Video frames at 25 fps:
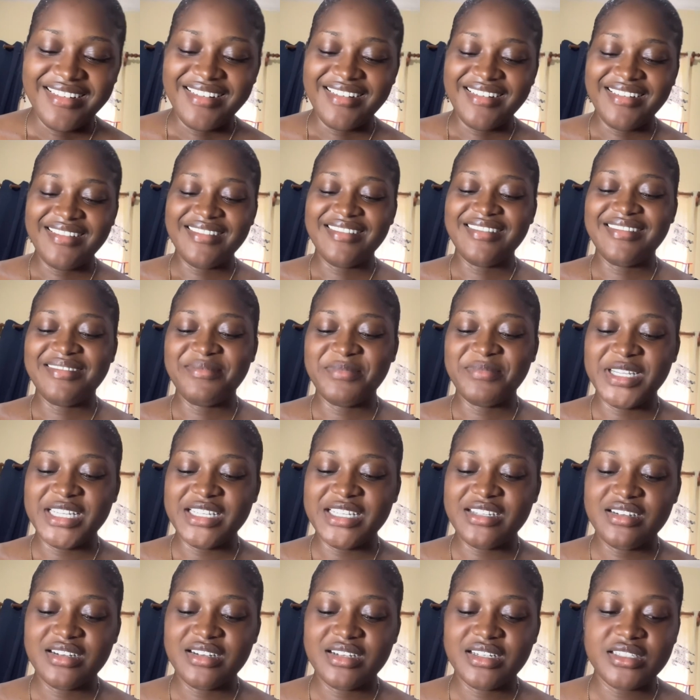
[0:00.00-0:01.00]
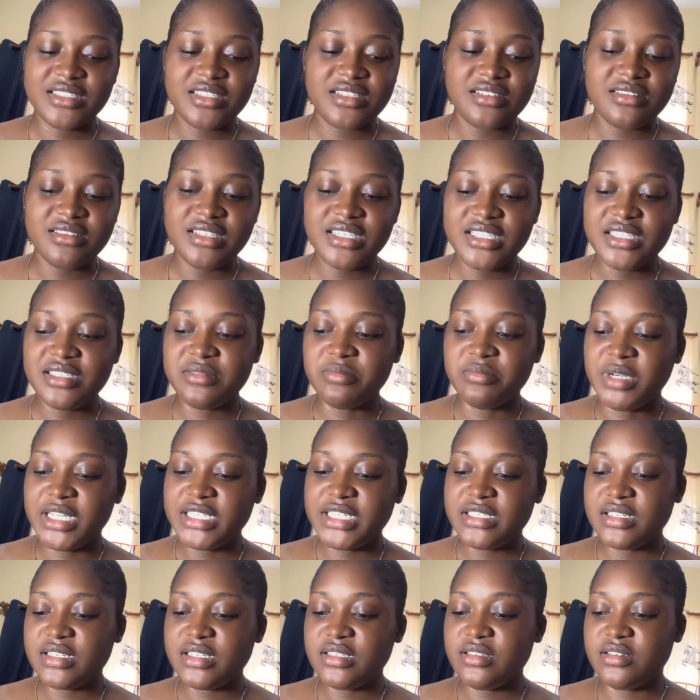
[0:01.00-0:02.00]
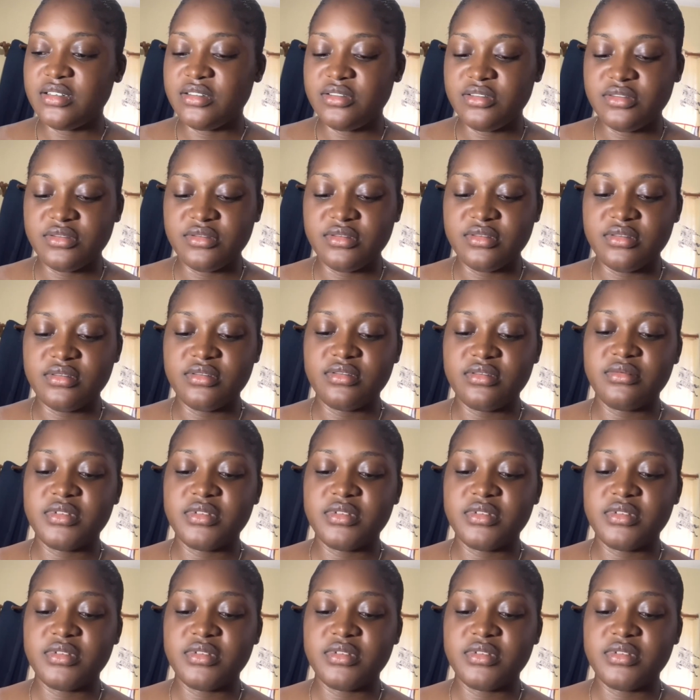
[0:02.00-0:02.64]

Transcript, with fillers: Oh my gosh, these mosquito though.